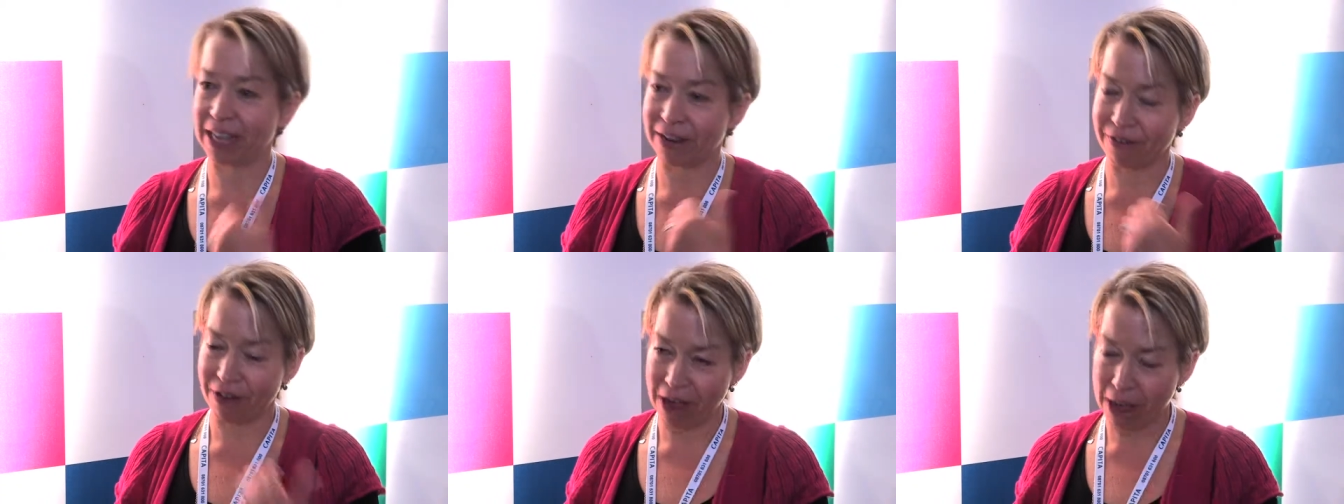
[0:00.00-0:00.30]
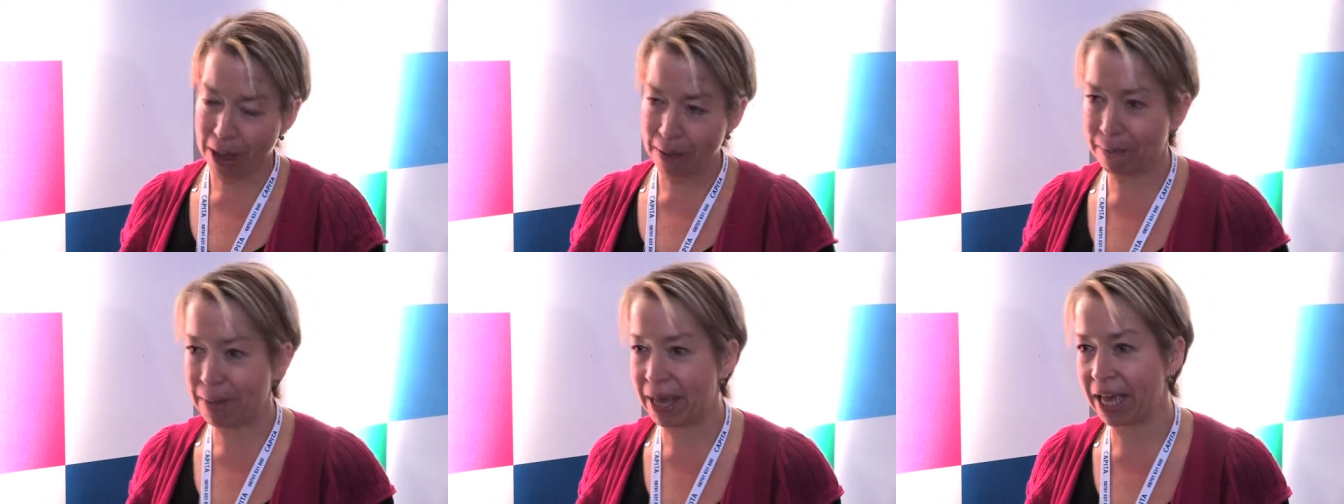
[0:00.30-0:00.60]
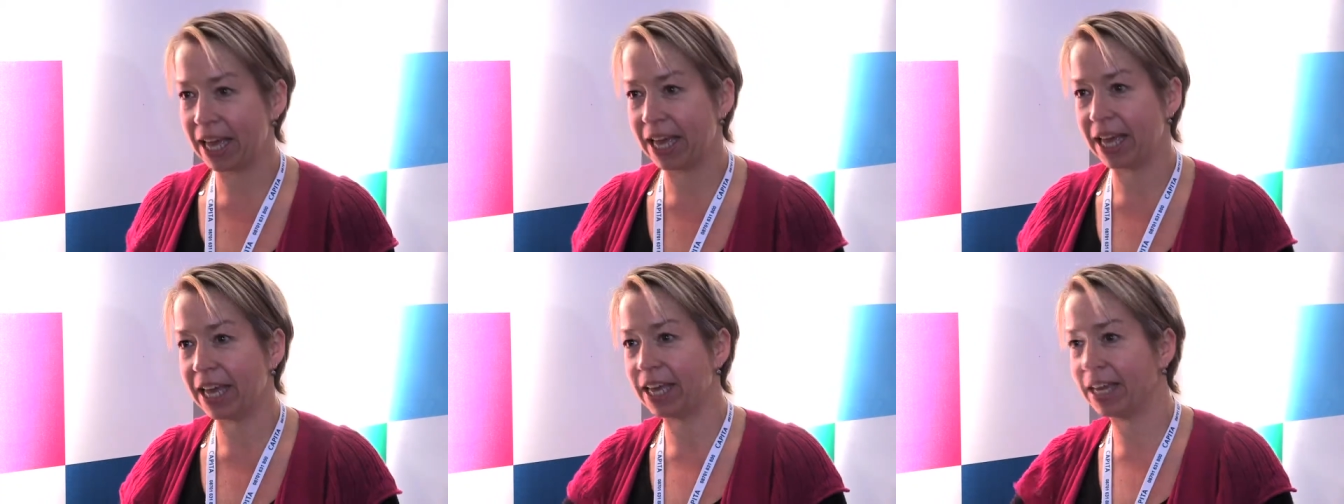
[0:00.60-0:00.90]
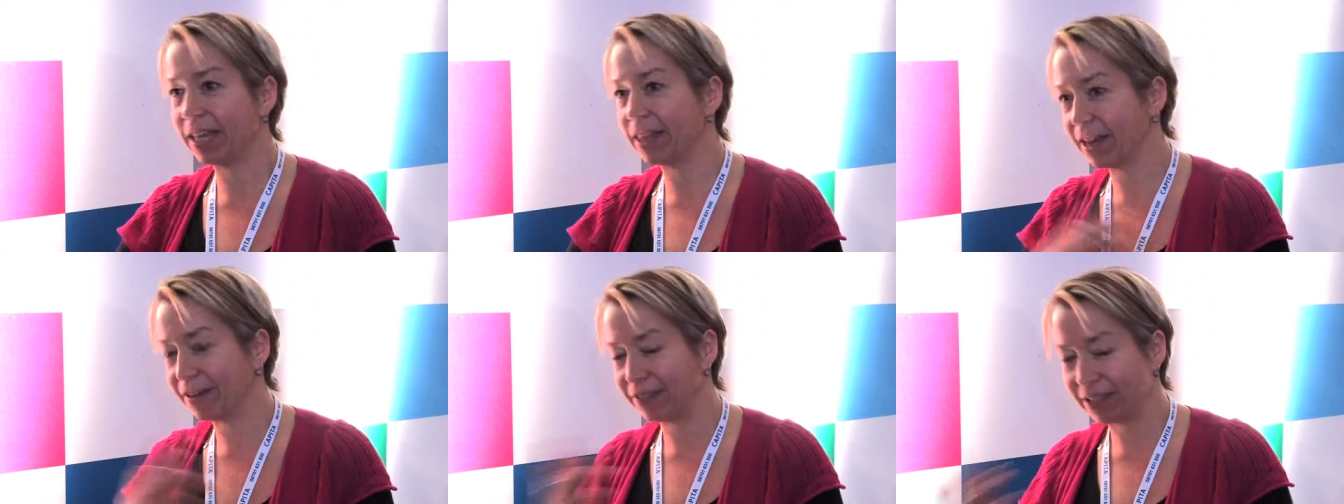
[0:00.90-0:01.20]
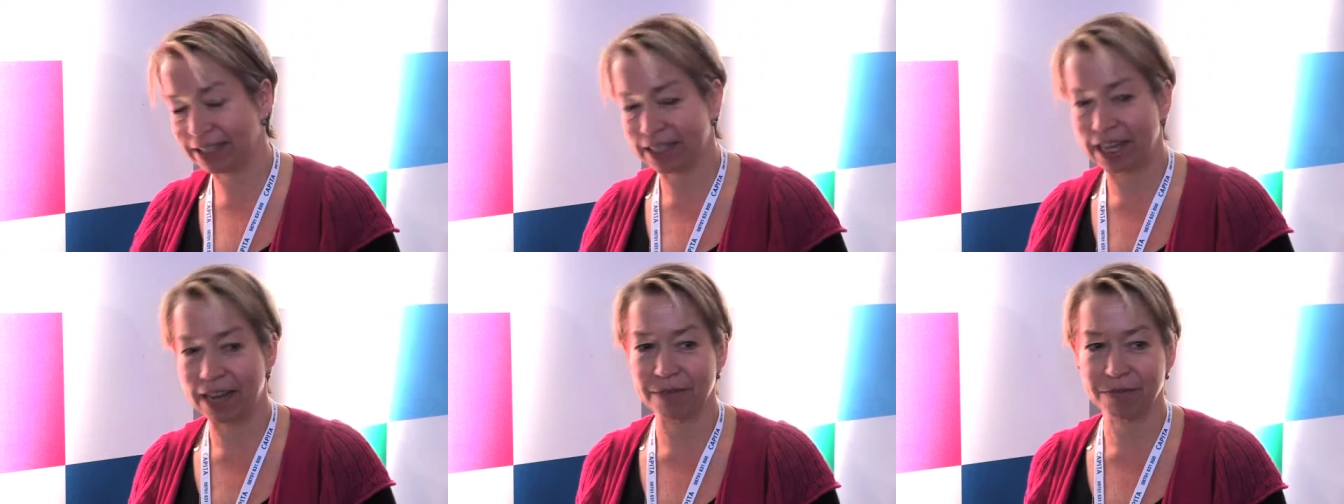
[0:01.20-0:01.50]
their ILP, their
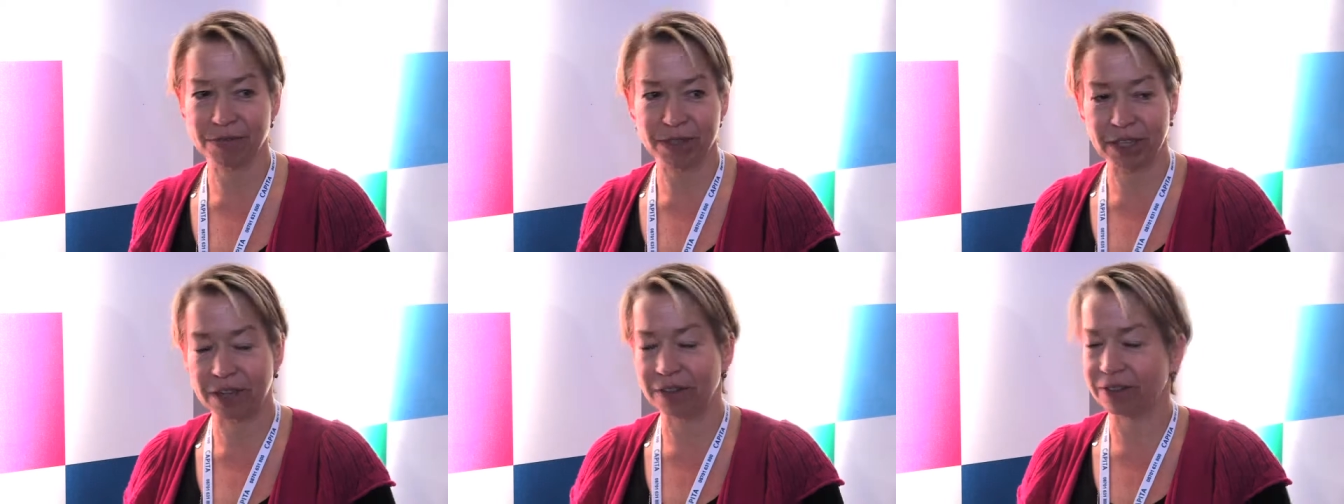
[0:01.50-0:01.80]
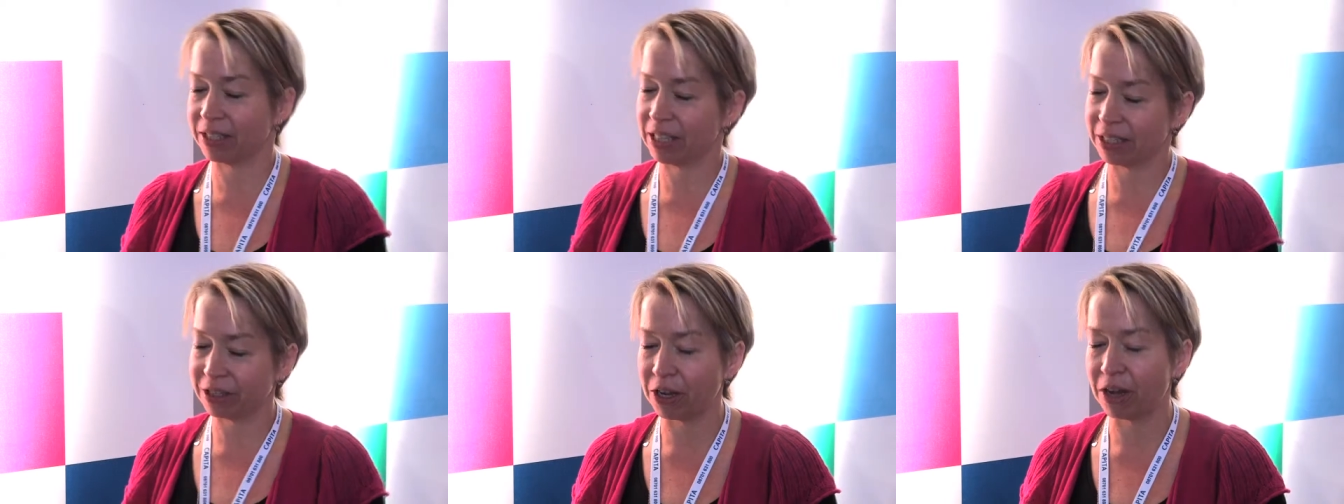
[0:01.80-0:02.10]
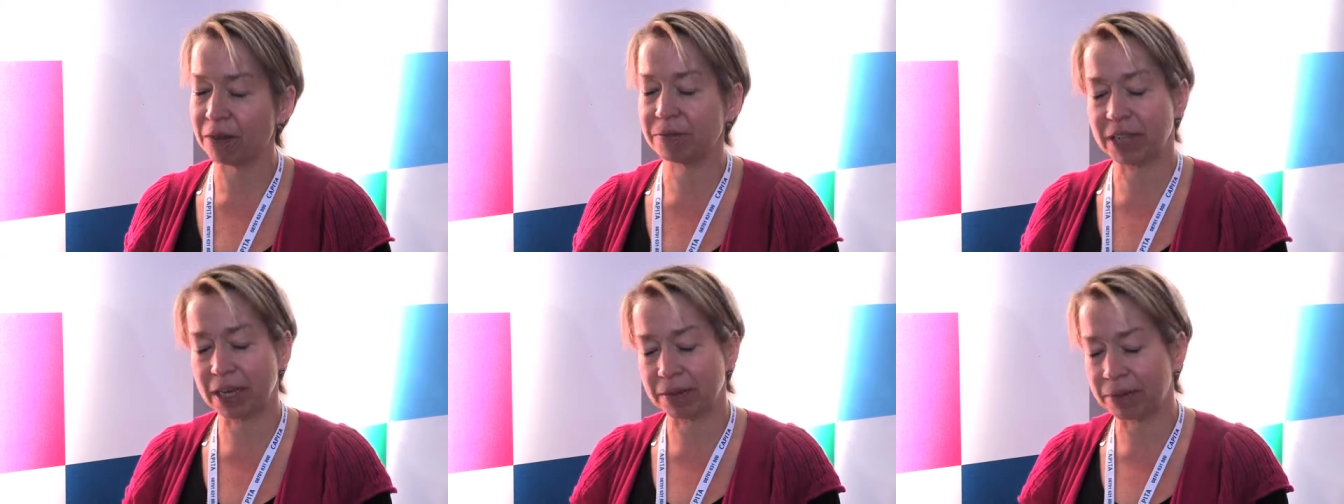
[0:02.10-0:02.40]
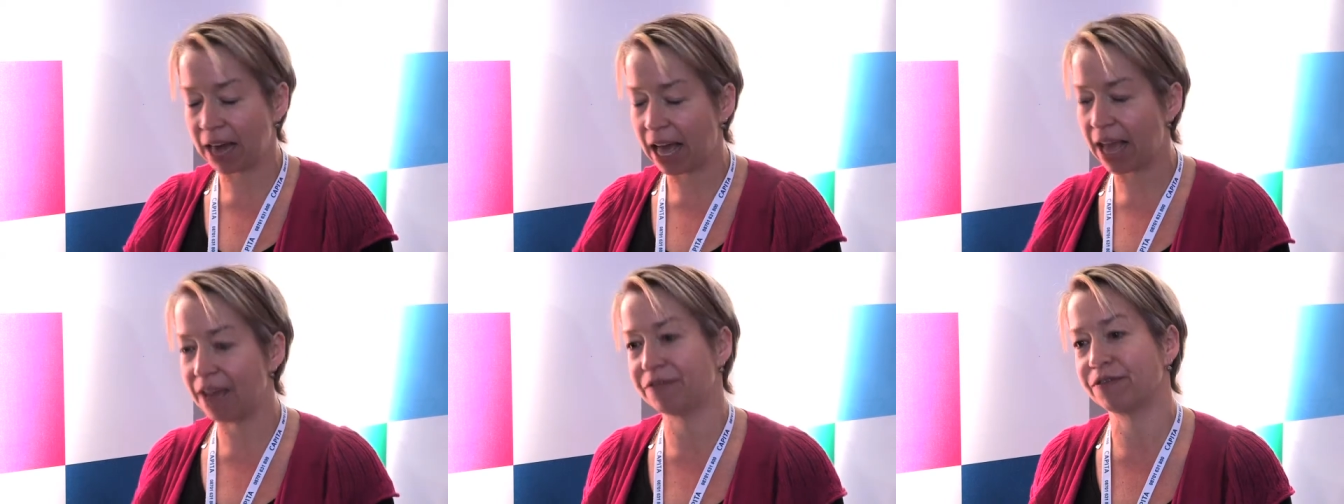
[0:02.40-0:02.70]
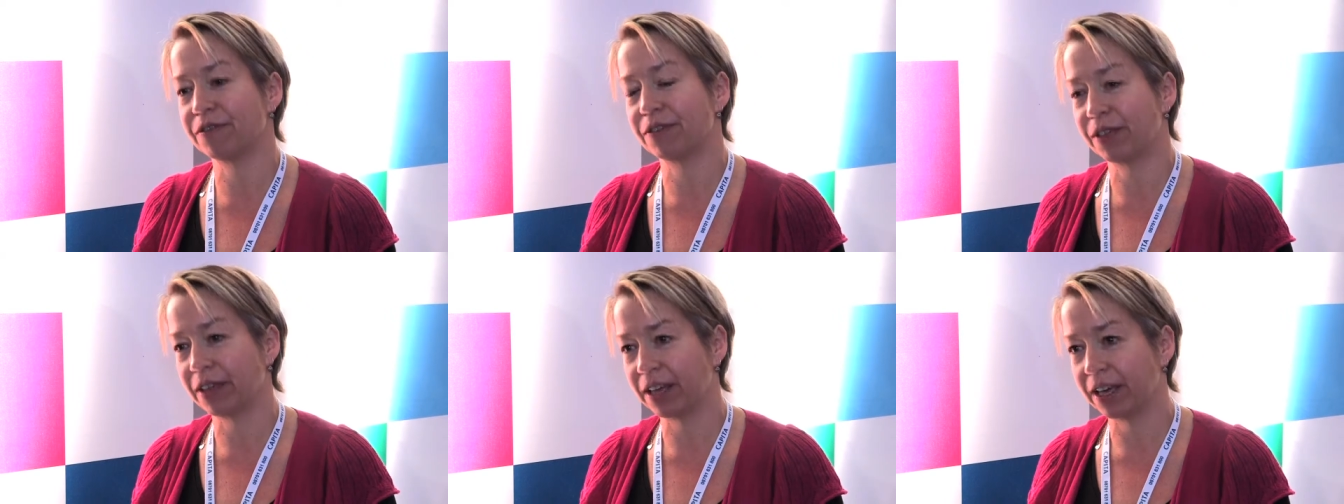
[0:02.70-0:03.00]
exam results, their timetable,
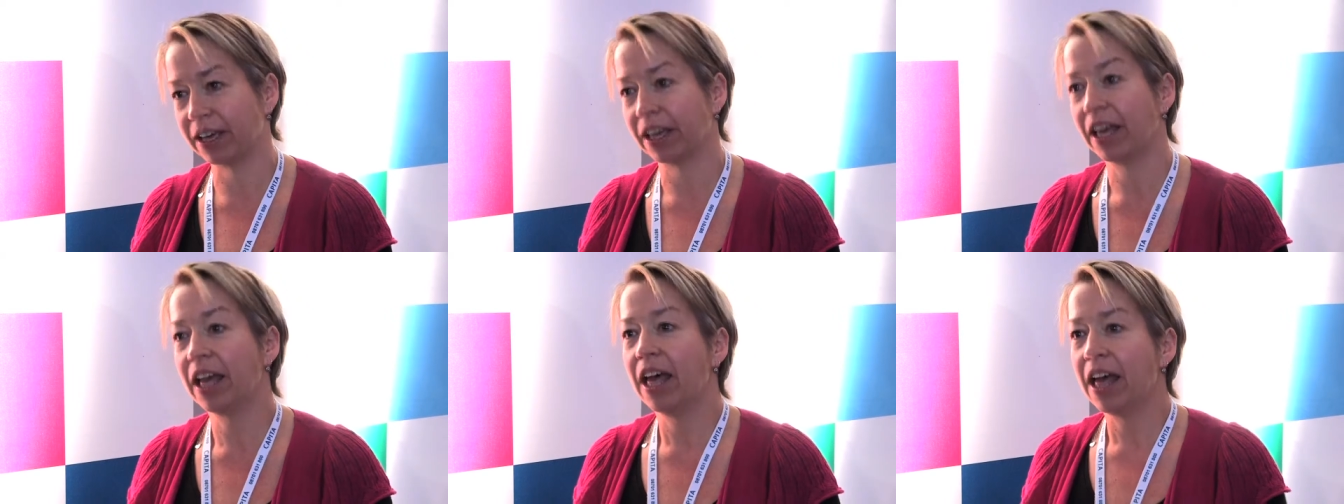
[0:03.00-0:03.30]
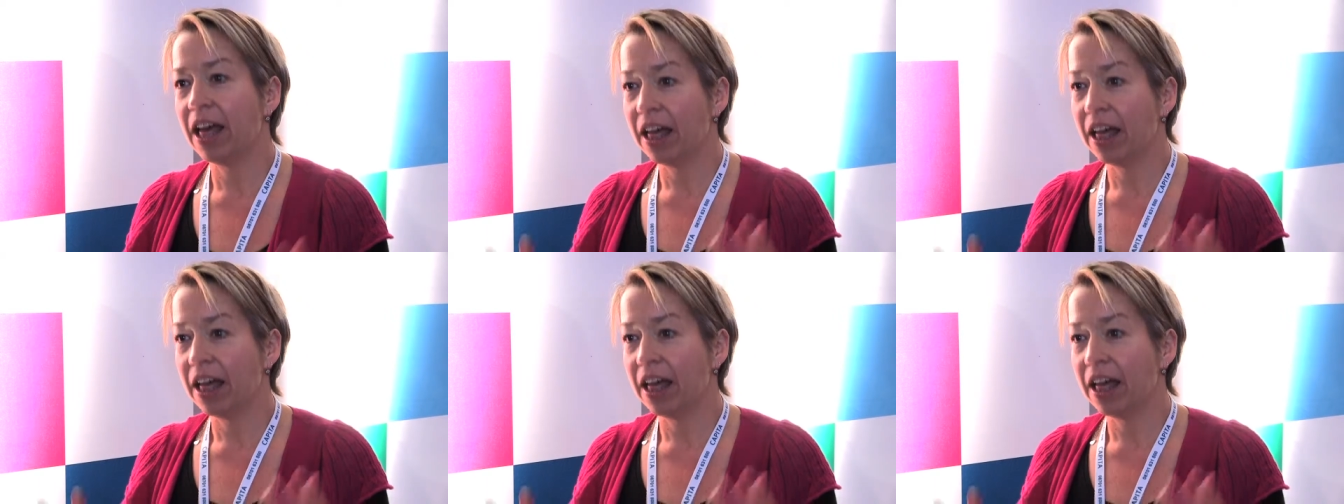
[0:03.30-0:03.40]
everything.